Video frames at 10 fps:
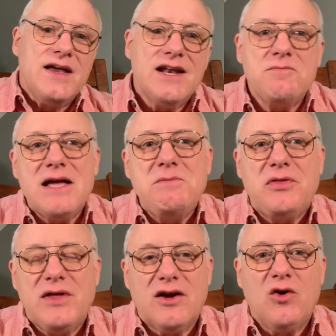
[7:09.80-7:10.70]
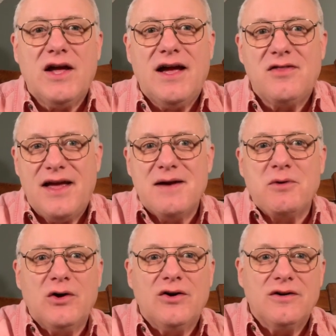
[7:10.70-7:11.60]
And it made me think, okay, the
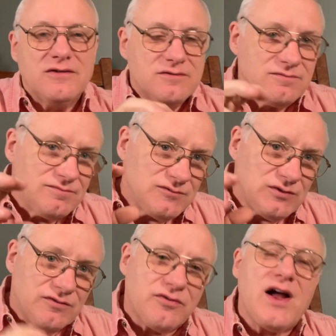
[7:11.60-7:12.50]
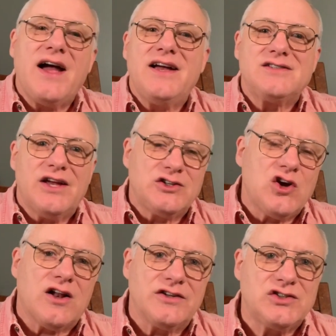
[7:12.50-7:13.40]
hamburger, fries, and
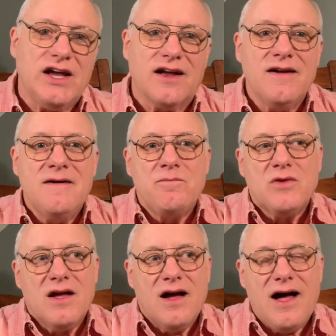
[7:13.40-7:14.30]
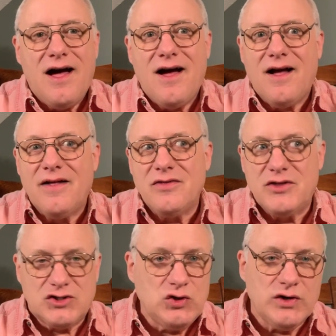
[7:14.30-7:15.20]
chocolate shake,
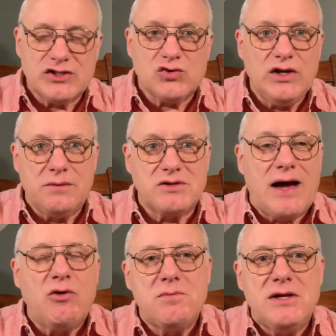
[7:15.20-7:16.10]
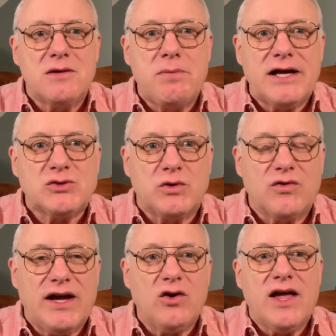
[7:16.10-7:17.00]
the 2 extremes. I want to be the best one,
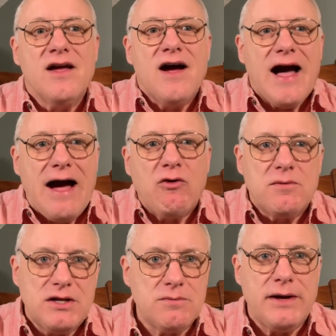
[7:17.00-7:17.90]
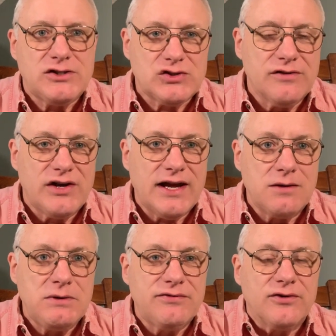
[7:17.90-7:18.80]
right? Okay, I want to be the best servant I
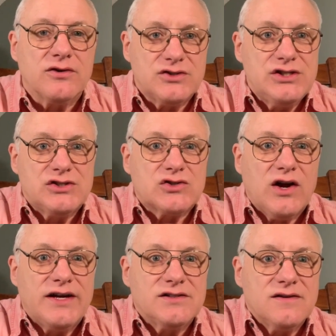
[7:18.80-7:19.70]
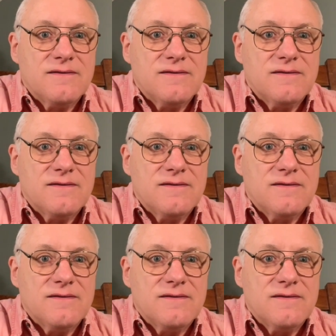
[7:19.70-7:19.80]
can be for Jesus Christ.